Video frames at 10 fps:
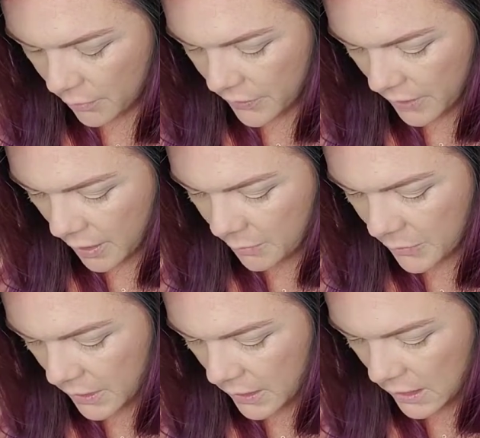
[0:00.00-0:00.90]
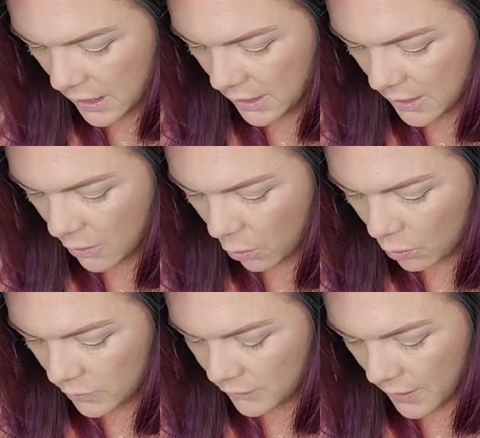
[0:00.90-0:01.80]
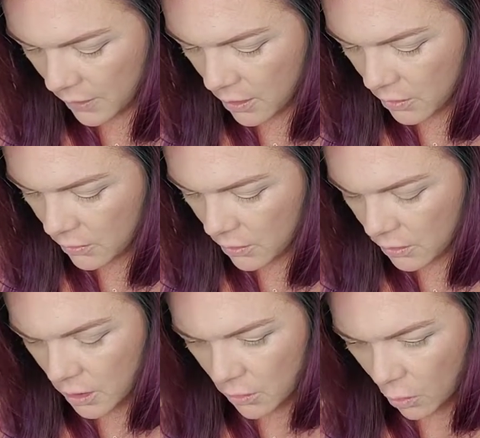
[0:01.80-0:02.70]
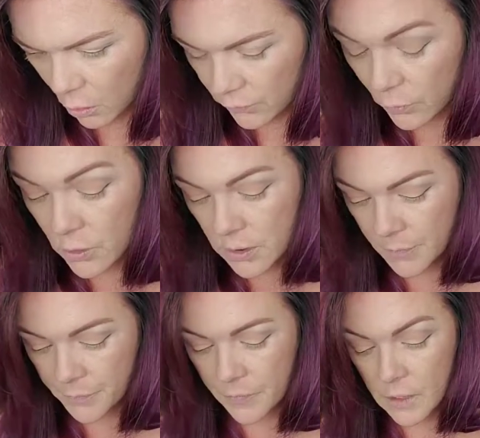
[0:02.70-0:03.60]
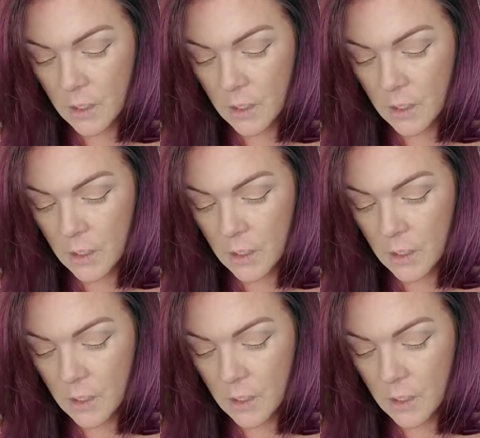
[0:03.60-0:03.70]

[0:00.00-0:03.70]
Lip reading: with a company in Old Fair Oak. Oh, no, Old Folsom.